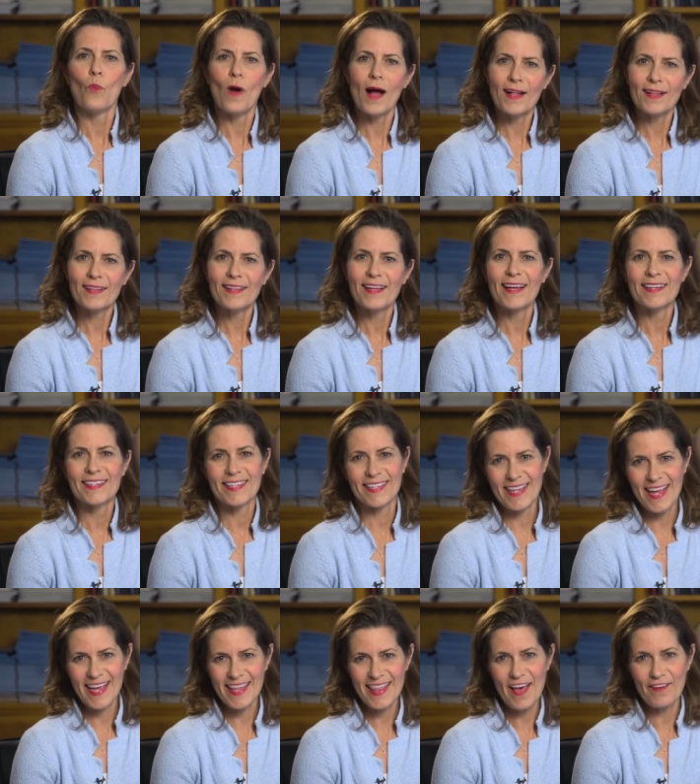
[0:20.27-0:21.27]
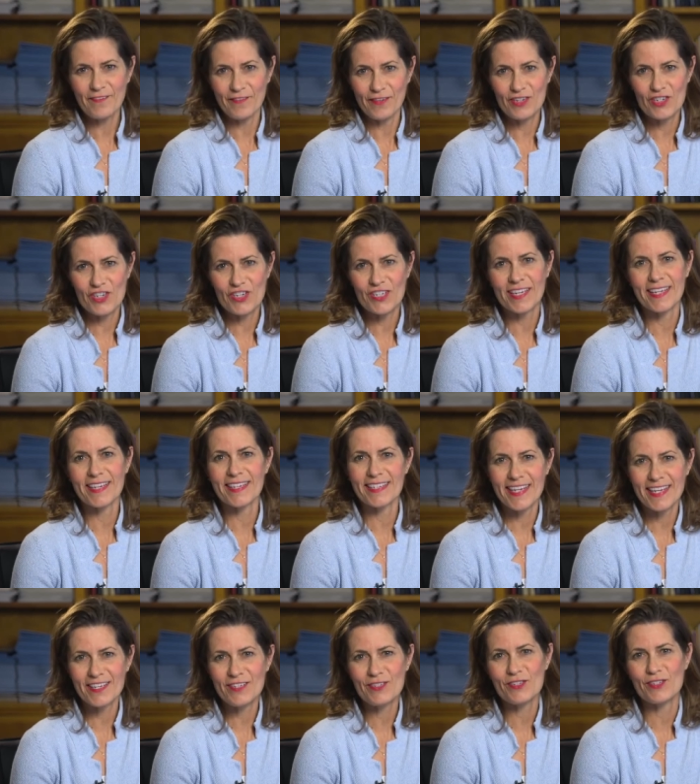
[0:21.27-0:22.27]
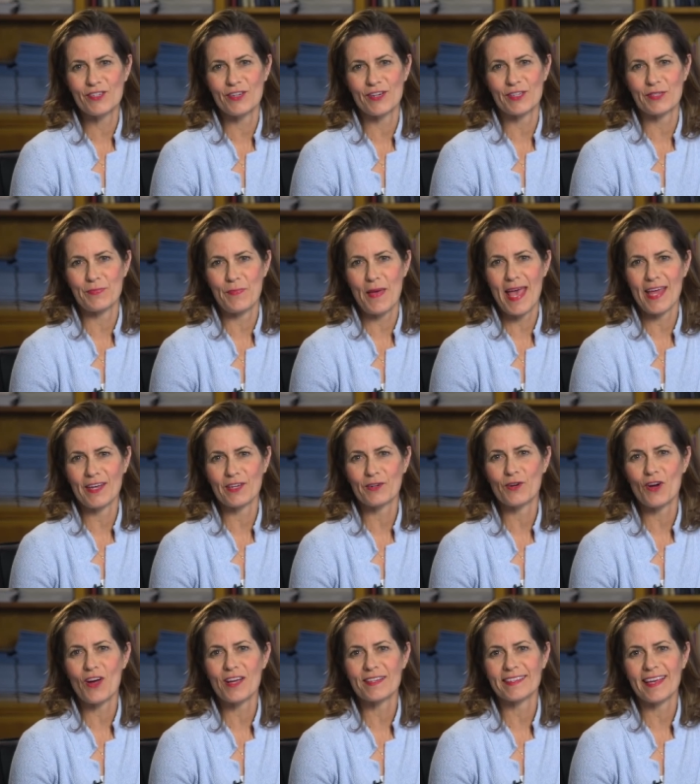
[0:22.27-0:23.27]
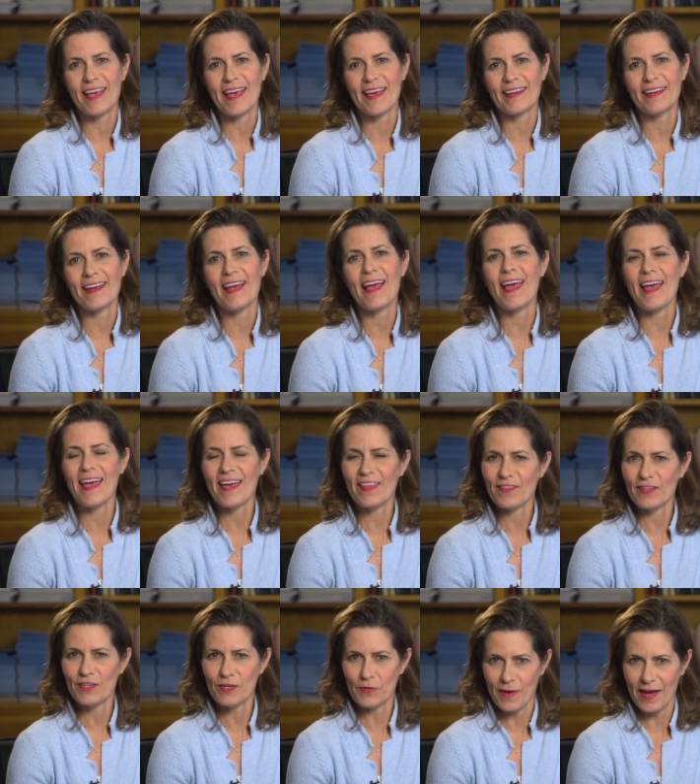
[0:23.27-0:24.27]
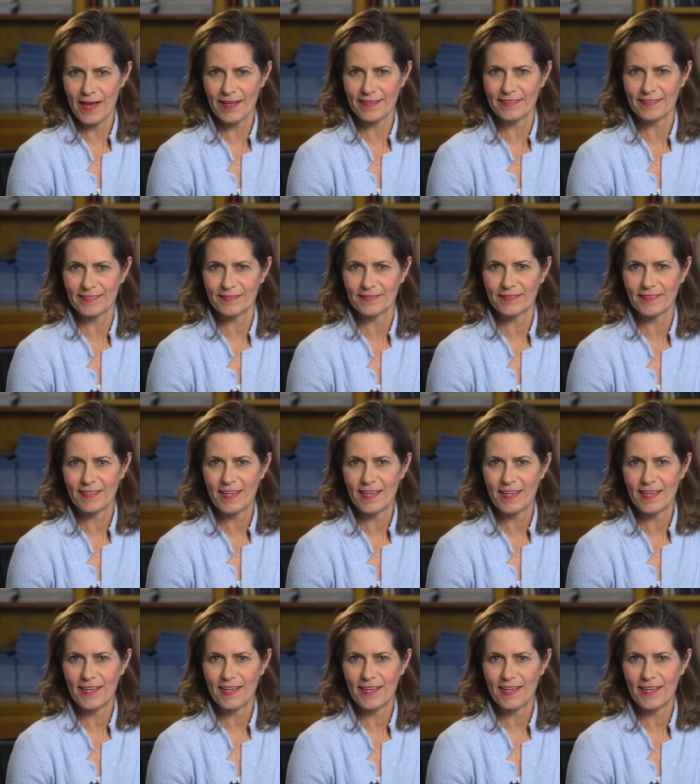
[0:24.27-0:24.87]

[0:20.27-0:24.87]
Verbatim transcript: Well, today that vision continues to expand across Canada and the U.S.